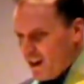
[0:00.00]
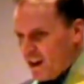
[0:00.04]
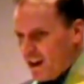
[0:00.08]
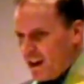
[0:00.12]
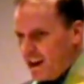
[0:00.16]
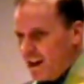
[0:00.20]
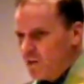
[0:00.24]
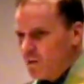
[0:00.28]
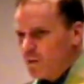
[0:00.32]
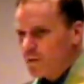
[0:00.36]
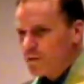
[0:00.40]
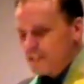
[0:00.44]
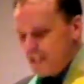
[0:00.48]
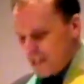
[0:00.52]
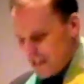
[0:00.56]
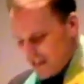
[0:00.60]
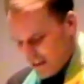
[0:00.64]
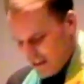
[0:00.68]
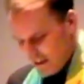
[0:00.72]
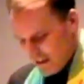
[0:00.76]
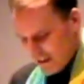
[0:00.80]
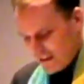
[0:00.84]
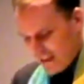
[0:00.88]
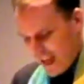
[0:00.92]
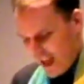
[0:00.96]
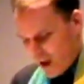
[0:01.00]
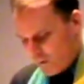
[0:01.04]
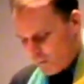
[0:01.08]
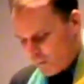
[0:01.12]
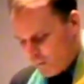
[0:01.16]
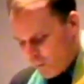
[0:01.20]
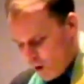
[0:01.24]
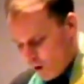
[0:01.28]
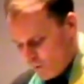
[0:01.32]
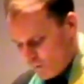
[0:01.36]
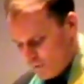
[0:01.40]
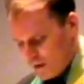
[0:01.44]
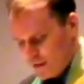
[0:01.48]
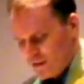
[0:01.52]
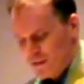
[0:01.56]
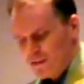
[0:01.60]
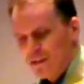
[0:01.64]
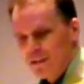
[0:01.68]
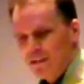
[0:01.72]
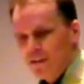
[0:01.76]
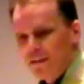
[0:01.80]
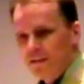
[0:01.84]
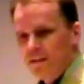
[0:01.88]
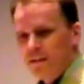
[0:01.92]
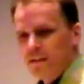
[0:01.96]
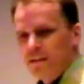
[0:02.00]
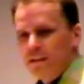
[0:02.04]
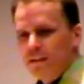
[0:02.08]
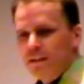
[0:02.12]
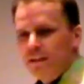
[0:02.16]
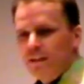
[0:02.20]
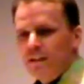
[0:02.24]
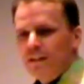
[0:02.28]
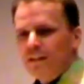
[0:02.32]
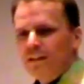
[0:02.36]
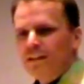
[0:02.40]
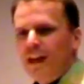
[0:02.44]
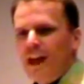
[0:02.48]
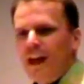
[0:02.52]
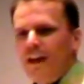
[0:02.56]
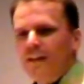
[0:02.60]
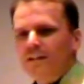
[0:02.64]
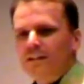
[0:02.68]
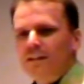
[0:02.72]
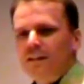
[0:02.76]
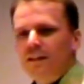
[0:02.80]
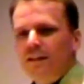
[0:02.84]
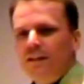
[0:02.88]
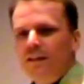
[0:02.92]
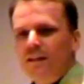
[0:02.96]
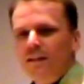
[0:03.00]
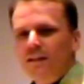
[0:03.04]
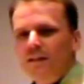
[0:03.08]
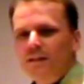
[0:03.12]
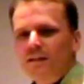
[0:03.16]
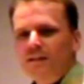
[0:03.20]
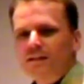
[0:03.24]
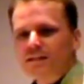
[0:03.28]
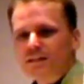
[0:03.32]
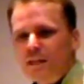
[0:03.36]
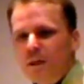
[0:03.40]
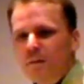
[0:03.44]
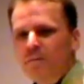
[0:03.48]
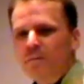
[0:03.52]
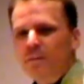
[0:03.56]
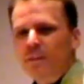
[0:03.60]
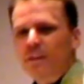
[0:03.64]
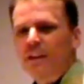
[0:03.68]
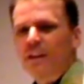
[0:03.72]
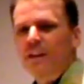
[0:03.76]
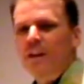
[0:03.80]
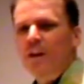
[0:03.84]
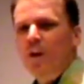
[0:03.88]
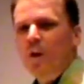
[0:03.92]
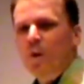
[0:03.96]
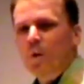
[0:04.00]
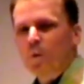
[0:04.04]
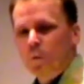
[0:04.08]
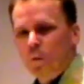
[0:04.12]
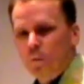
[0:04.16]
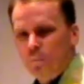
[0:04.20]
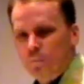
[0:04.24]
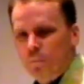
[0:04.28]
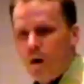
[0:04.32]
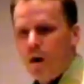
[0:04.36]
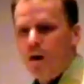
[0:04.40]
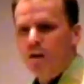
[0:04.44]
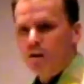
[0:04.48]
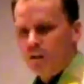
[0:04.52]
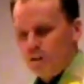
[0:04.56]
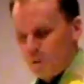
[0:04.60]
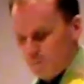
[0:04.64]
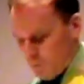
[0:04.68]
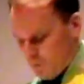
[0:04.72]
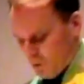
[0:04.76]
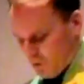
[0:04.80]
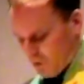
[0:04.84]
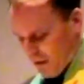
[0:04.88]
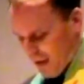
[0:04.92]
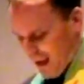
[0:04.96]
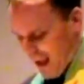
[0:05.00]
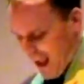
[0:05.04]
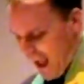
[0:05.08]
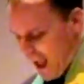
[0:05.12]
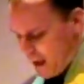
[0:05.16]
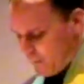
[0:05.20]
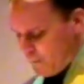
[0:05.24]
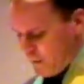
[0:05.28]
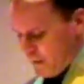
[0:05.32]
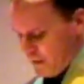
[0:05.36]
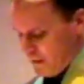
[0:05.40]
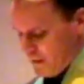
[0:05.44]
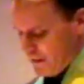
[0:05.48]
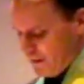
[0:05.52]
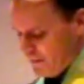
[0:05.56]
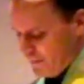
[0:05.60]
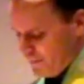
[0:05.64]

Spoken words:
It was in that moment that something remarkable happened.